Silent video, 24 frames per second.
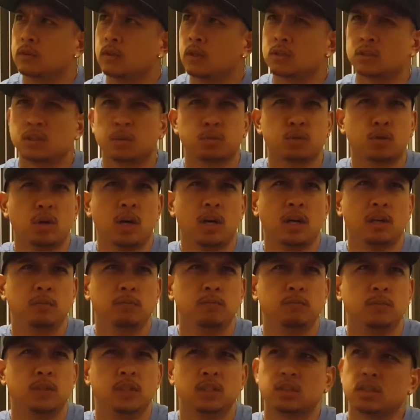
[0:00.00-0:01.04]

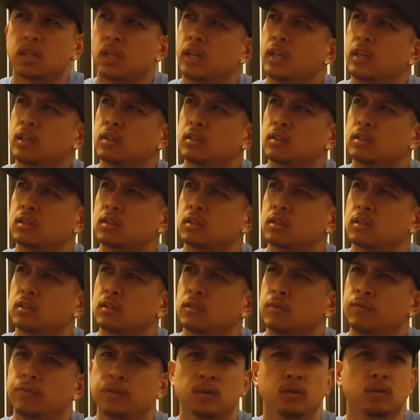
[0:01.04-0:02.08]
unsubscribe, dislike,
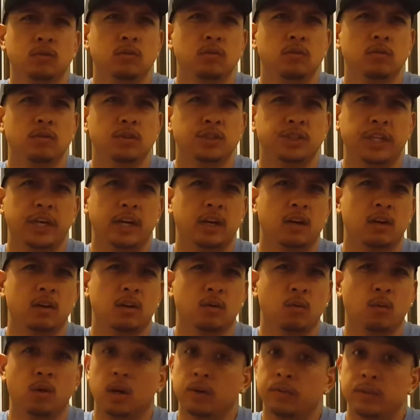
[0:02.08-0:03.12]
view,
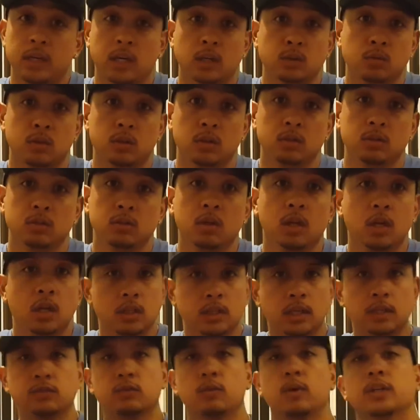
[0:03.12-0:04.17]
share, whatever you guys want to do.
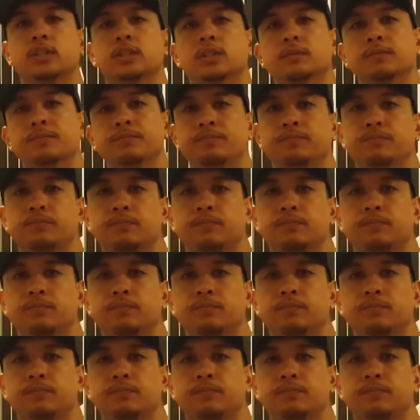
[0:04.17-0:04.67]
Thanks for watching.